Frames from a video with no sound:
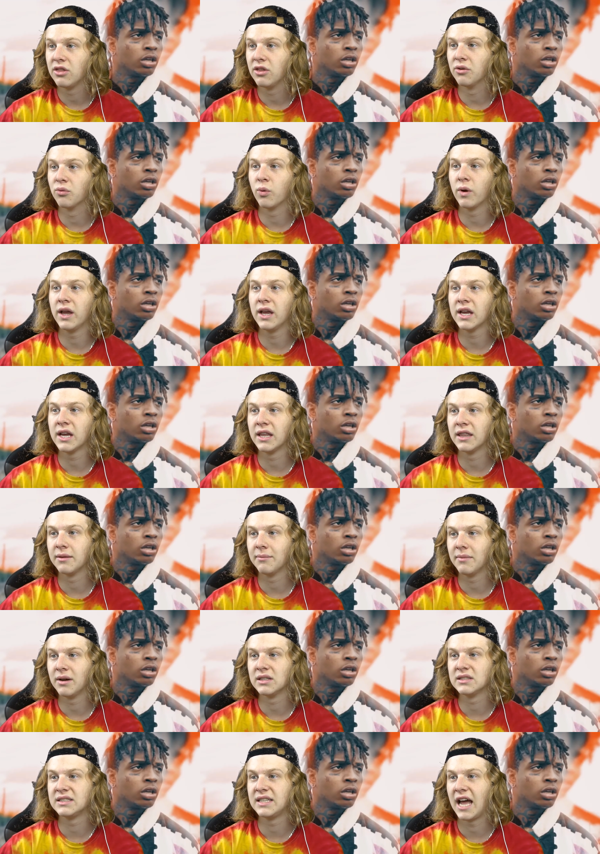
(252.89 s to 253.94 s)
Speaker 1: the wig and the
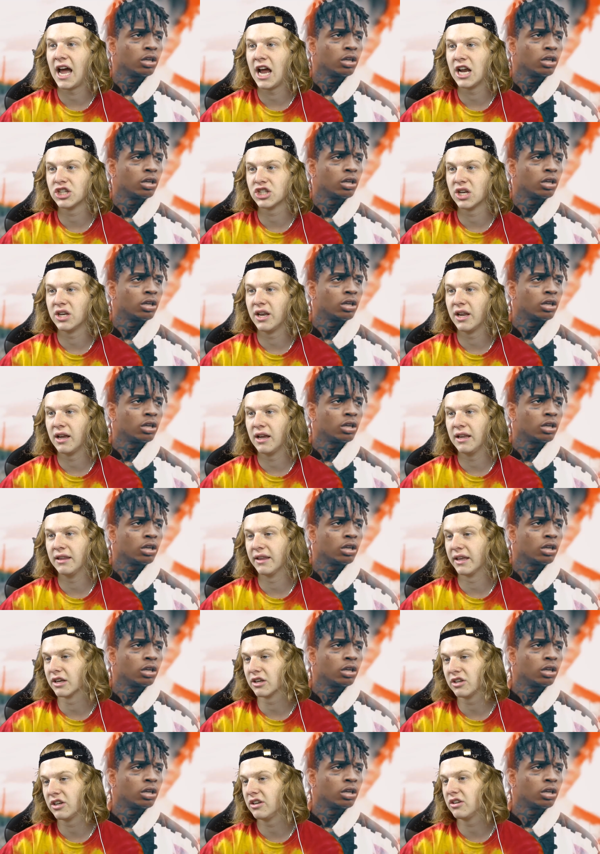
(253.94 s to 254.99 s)
mustache and, and
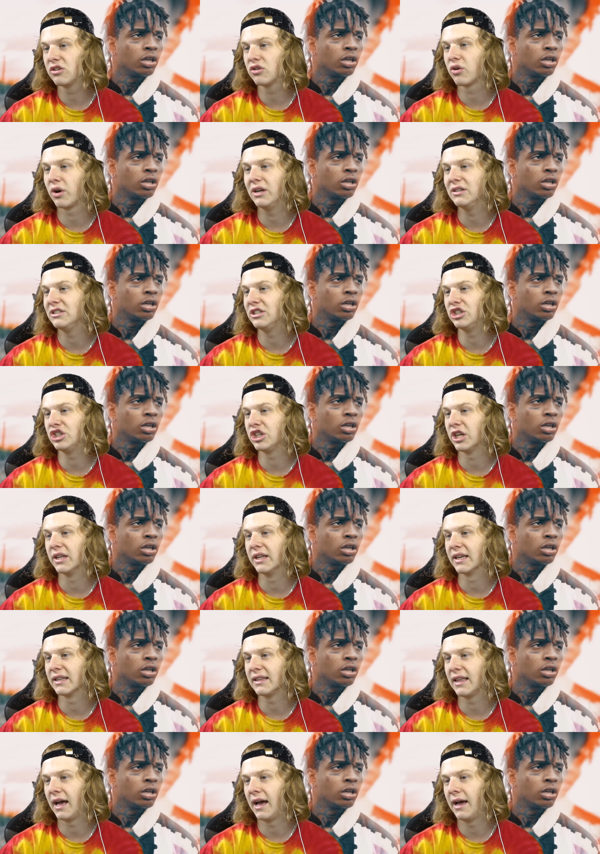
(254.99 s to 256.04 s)
like crazy shit
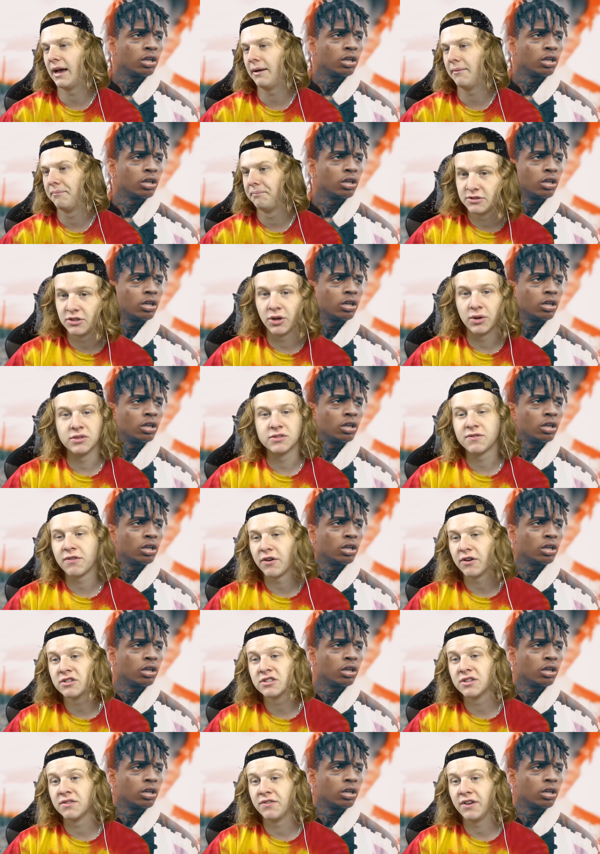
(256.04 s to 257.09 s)
like that. So as
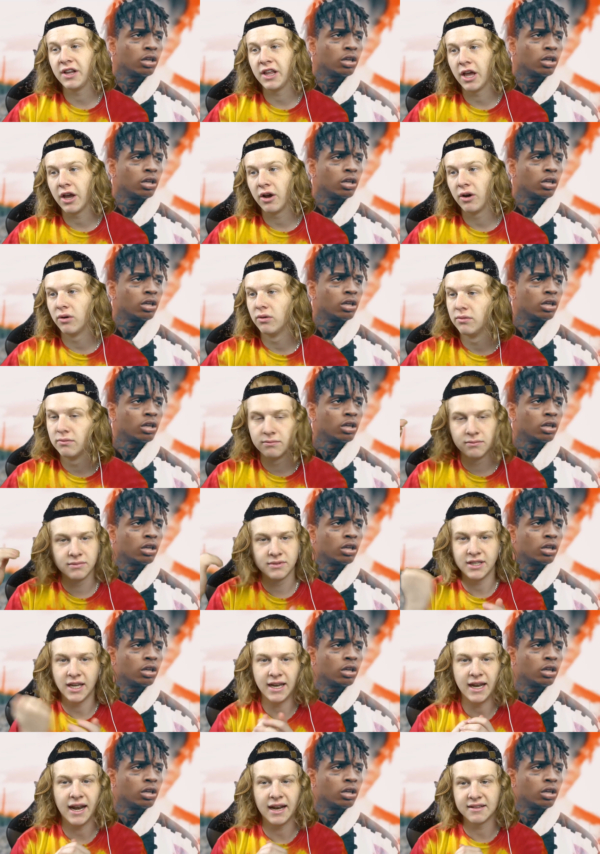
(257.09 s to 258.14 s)
far as the video,
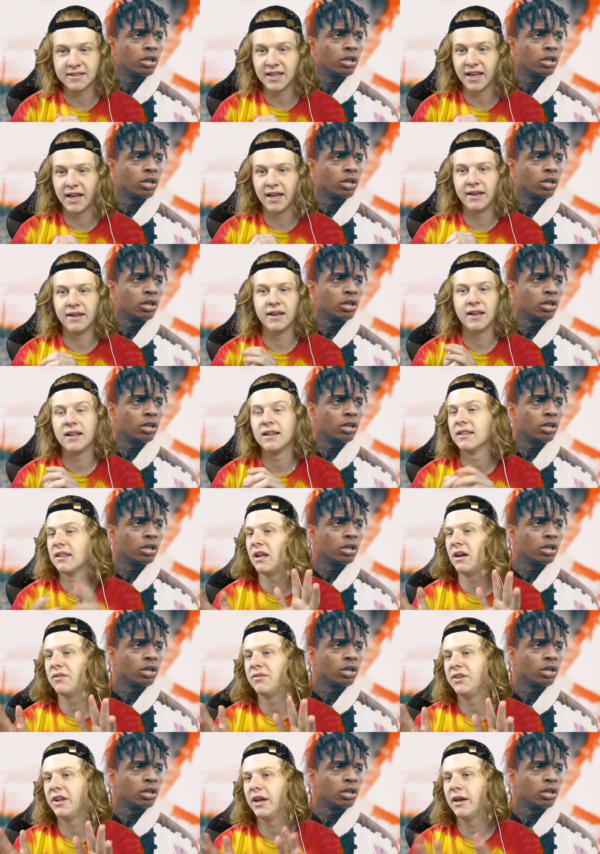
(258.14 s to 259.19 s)
ten out of ten,
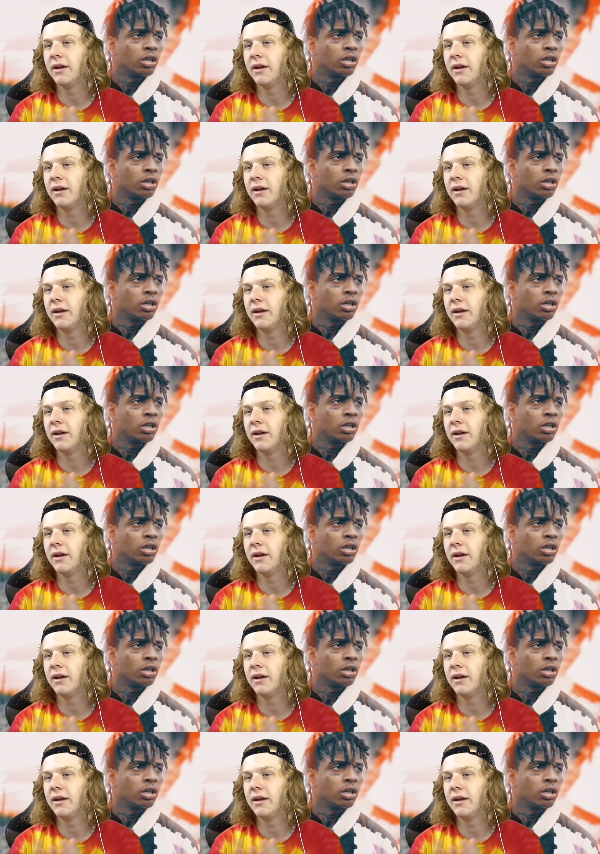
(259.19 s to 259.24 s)
loved